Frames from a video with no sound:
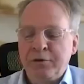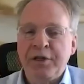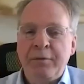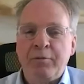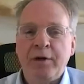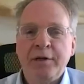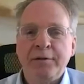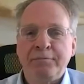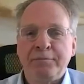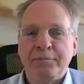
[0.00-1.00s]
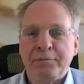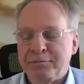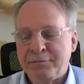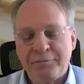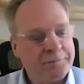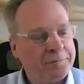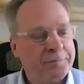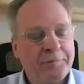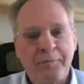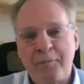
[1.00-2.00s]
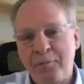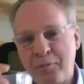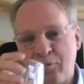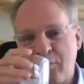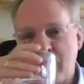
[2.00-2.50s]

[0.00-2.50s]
the same, right? yeah I, I don't